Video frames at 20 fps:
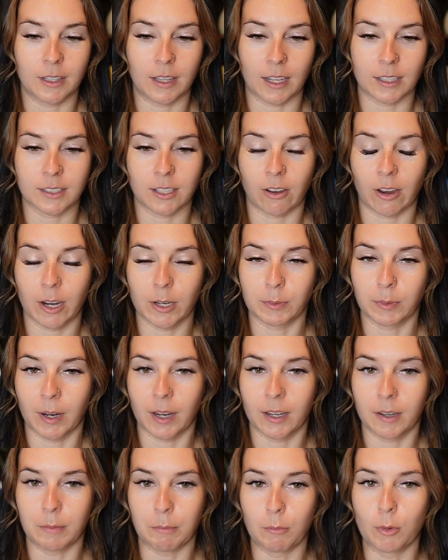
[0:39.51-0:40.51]
That's how I
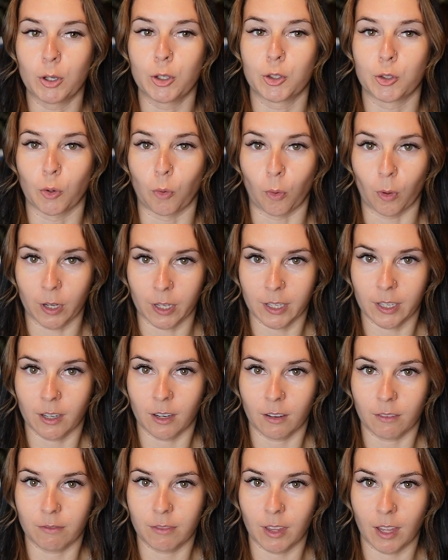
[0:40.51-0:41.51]
read majority
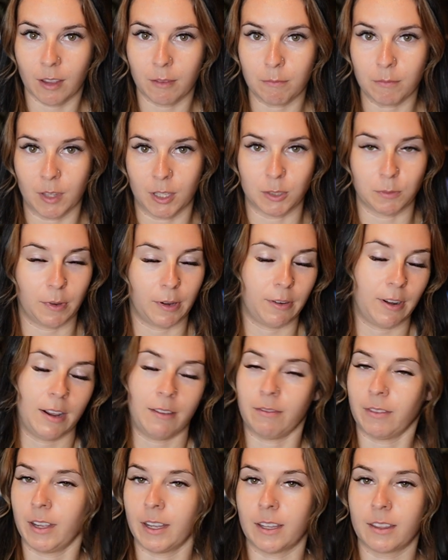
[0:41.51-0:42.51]
of them. That's why I don't
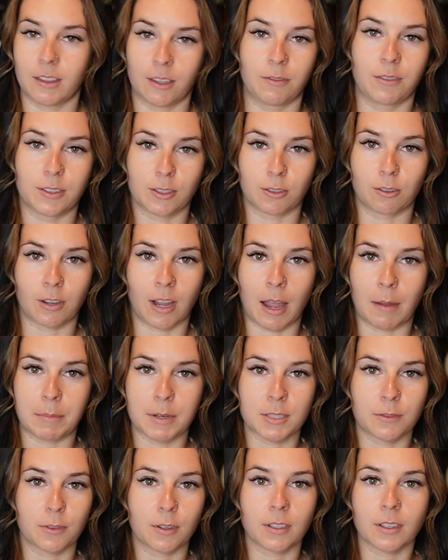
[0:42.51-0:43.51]
have like the physical
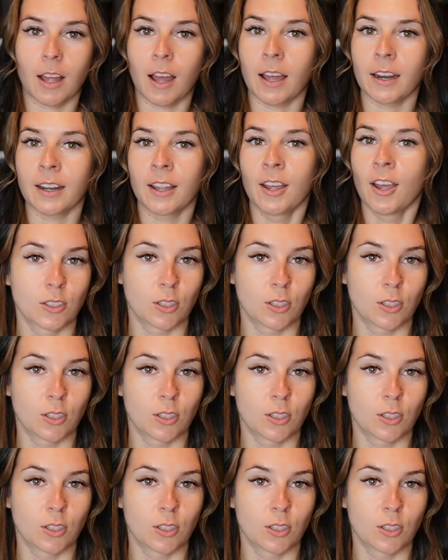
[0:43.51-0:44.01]
copies for a lot.